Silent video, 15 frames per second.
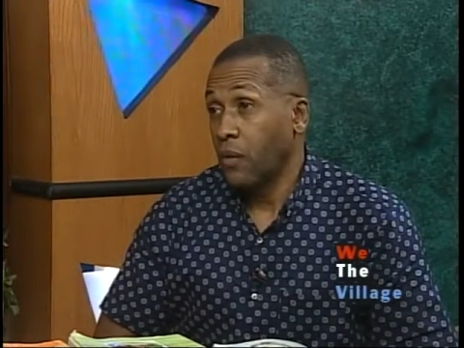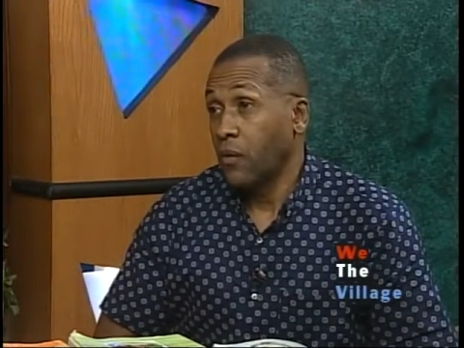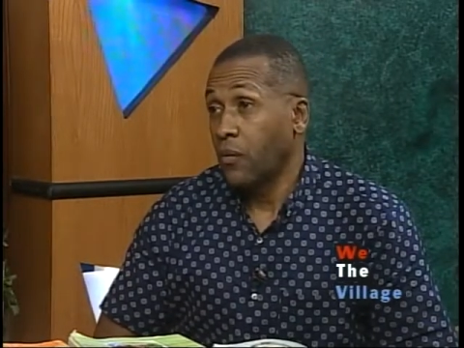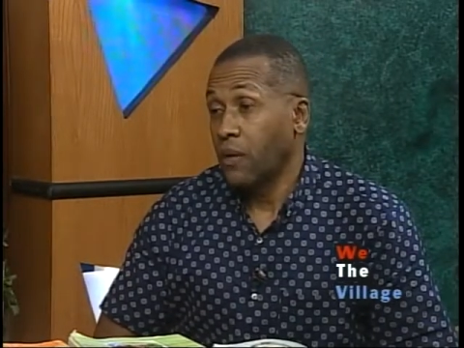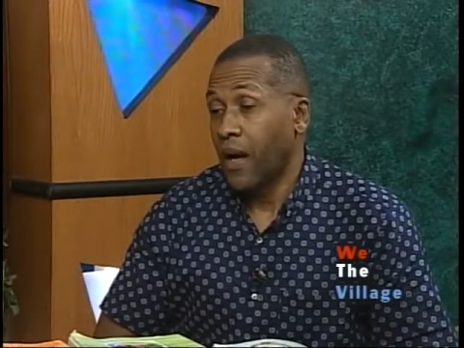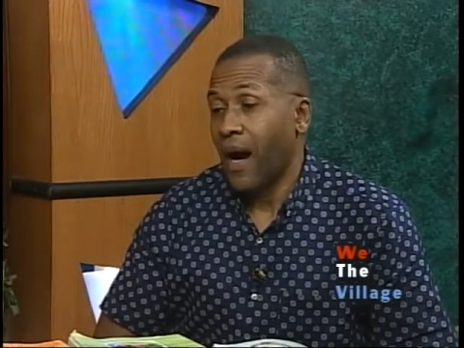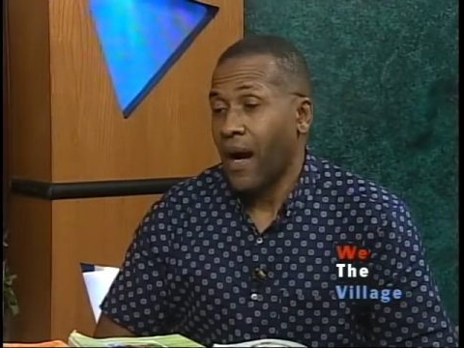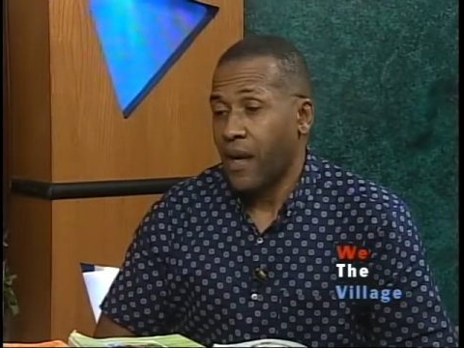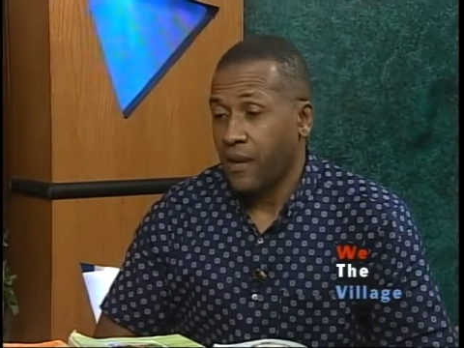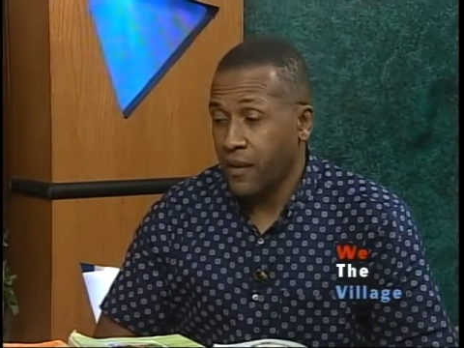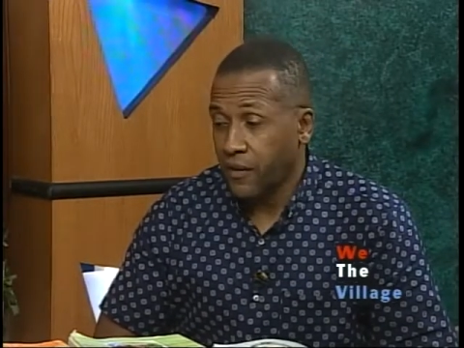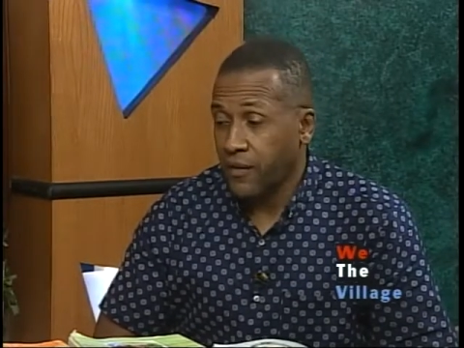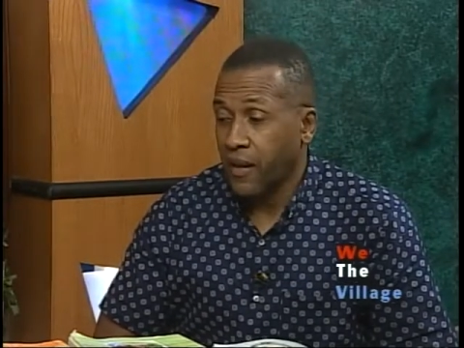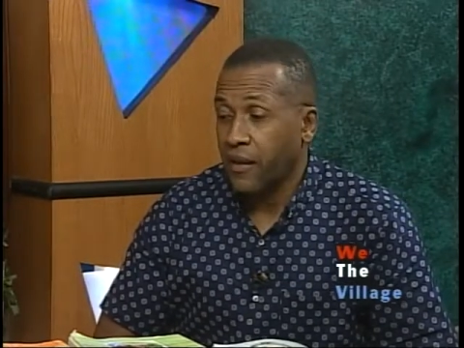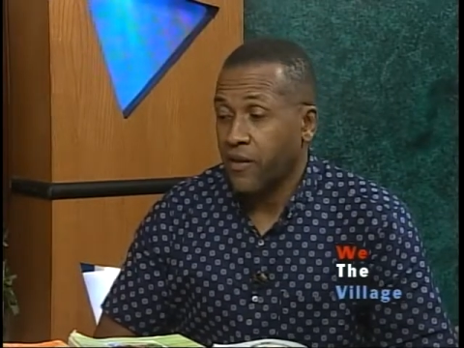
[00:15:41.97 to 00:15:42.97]
With the
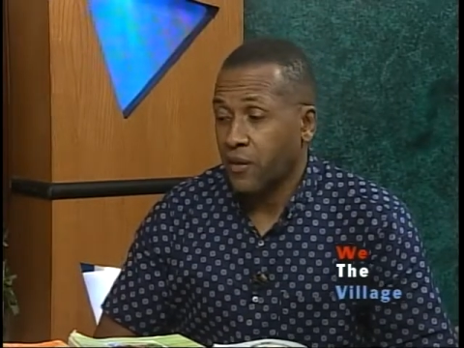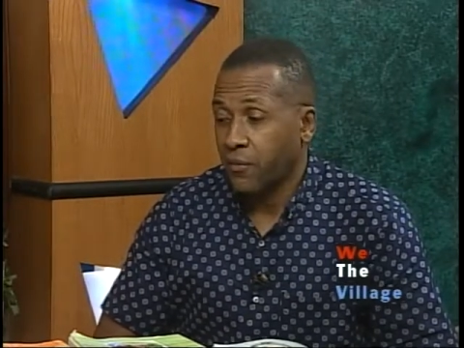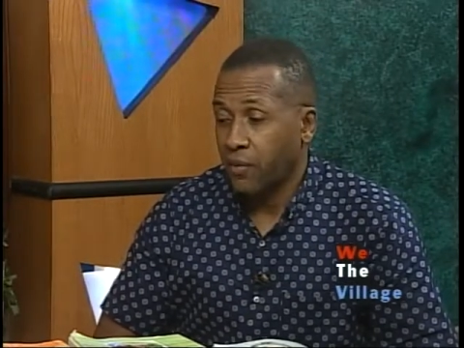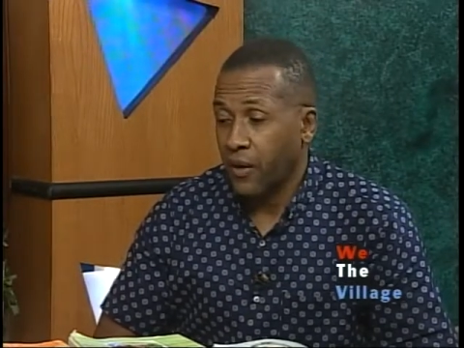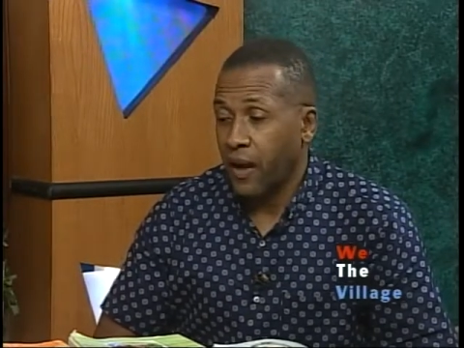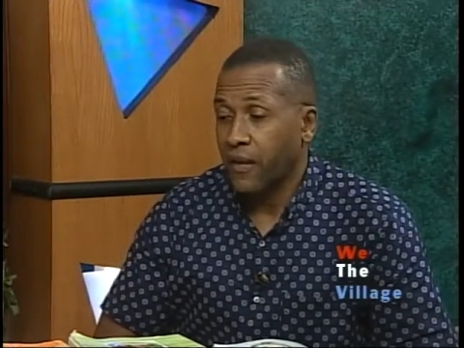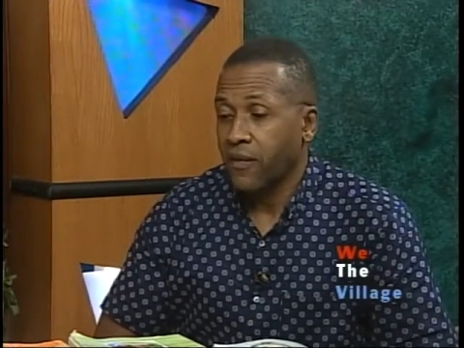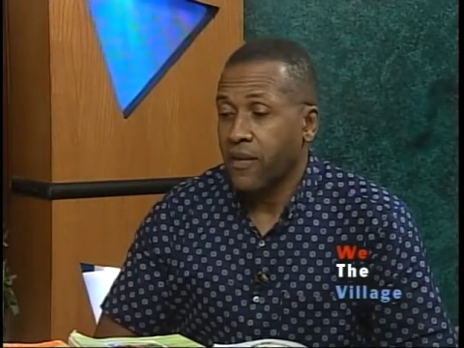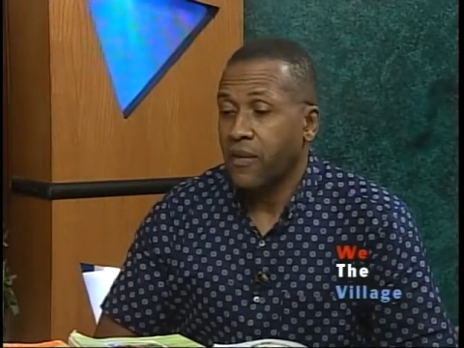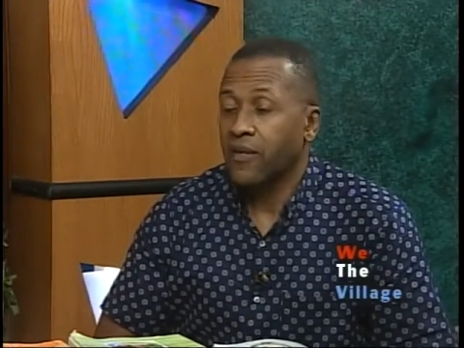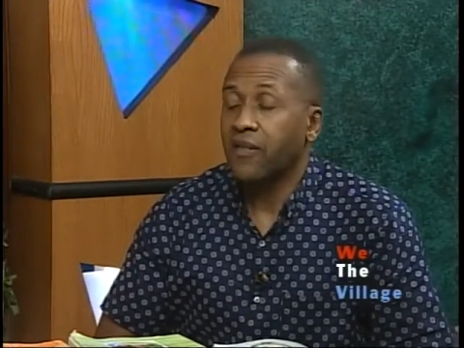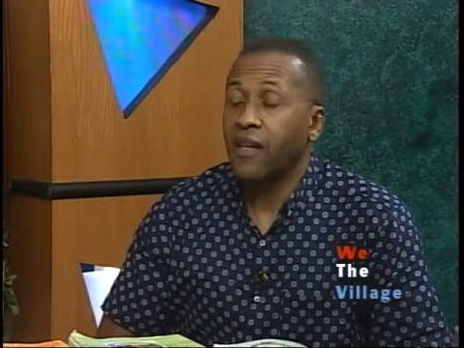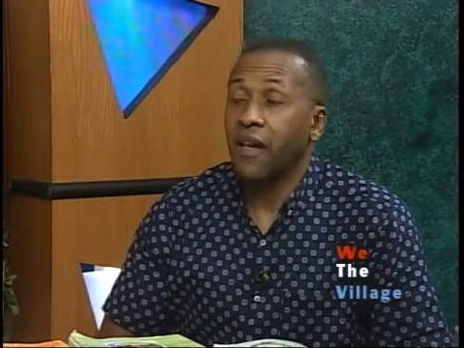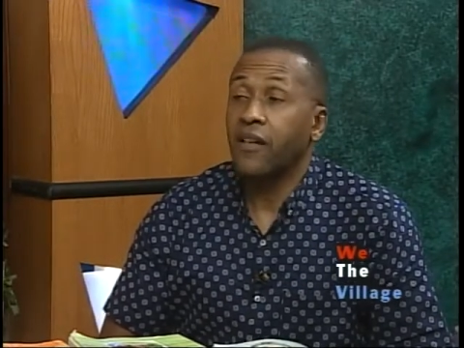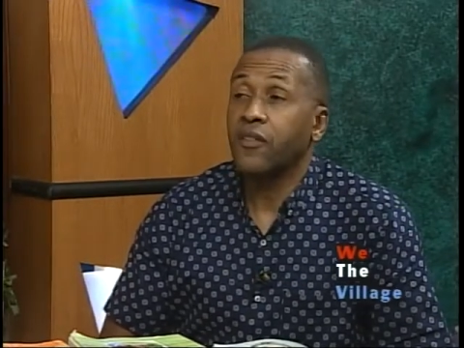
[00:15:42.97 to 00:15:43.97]
ionization process,
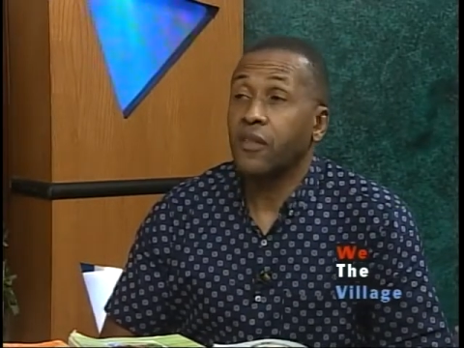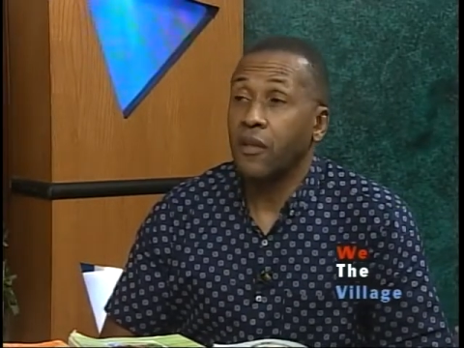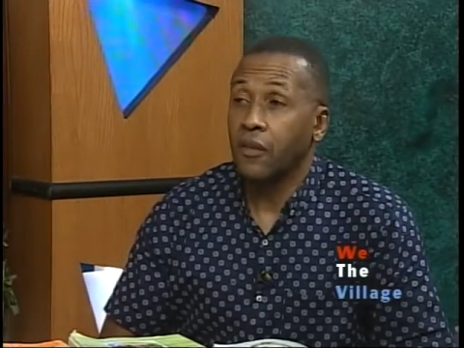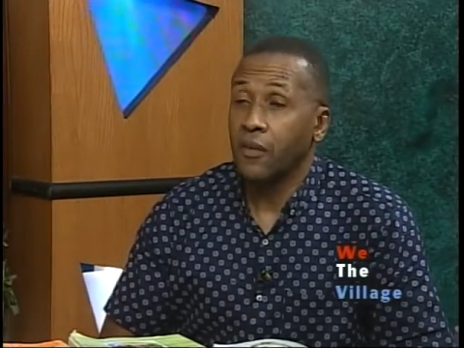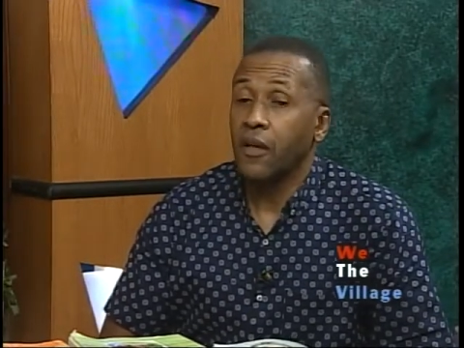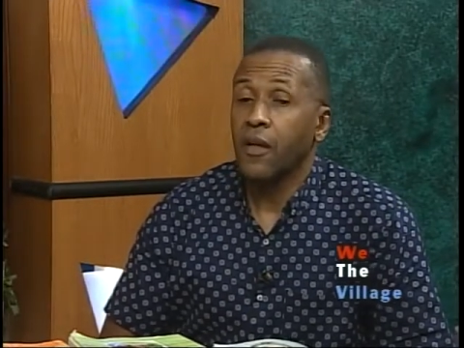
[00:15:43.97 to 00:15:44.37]
takes it